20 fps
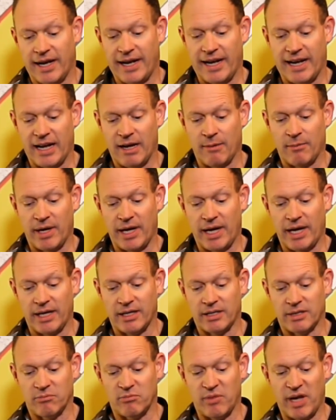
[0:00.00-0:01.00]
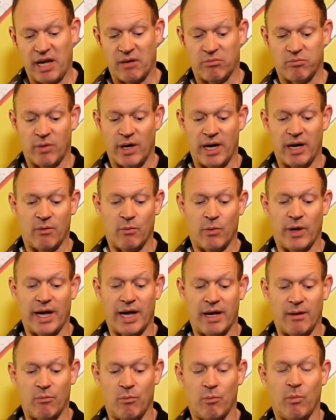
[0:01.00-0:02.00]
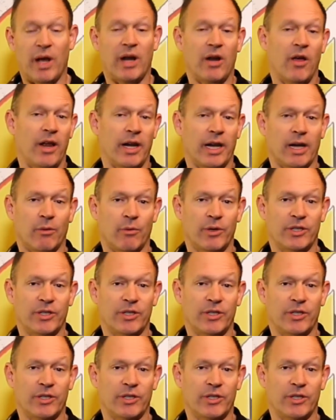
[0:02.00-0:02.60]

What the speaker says: And yeah, we're learning,